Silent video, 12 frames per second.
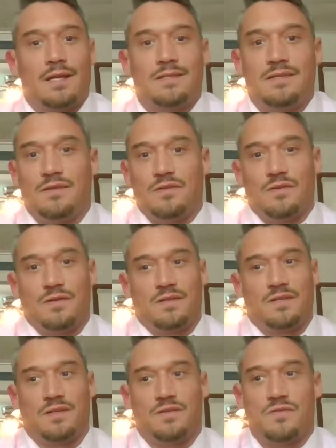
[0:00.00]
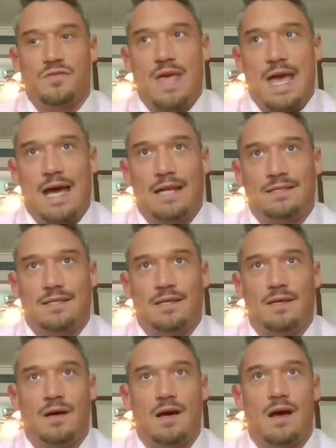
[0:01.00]
to do that,
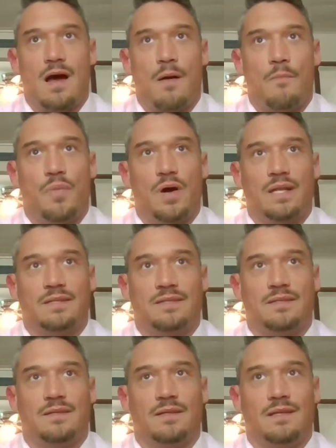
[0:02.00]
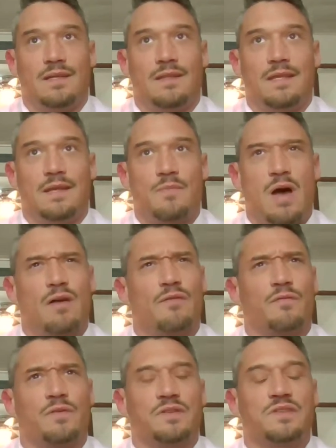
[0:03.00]
but the amount
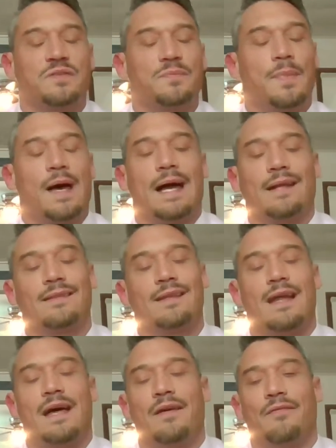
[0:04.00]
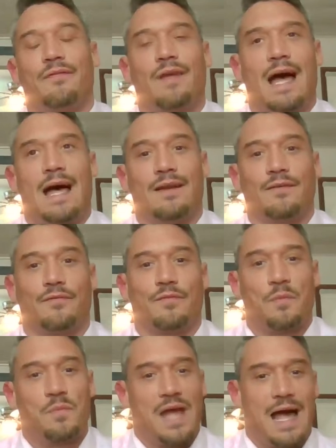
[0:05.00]
of respect that I've gotten
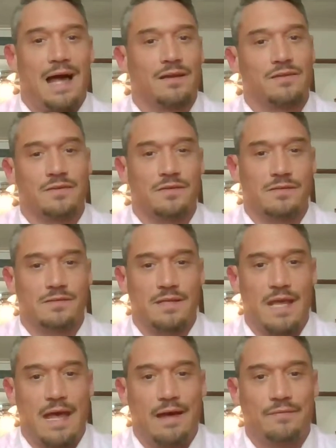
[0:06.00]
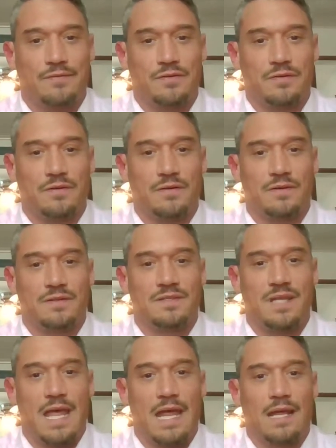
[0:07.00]
from doctors after
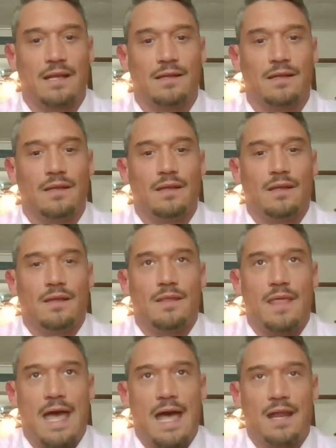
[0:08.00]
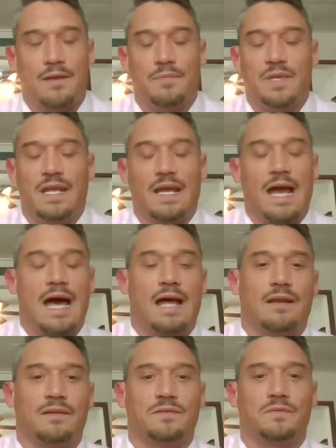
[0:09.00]
saying that and being
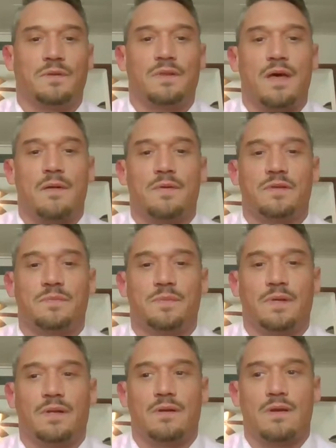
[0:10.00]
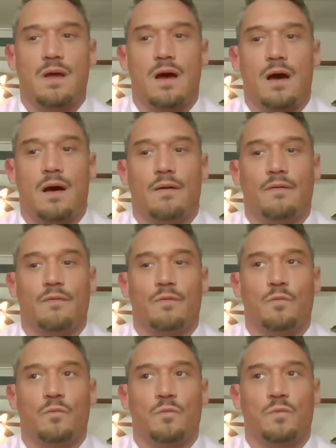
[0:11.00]
honest with them has been
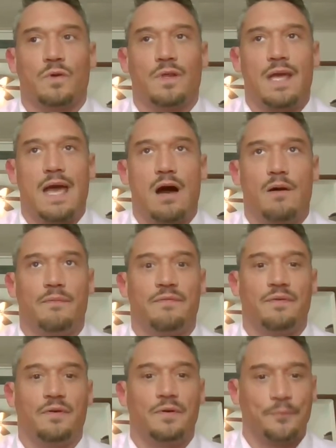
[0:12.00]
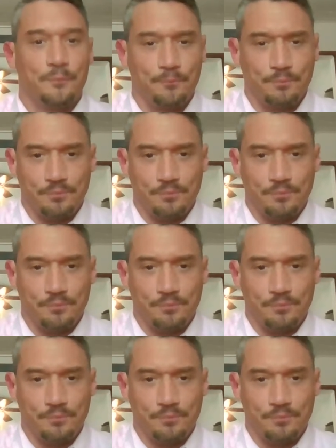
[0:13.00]
really helpful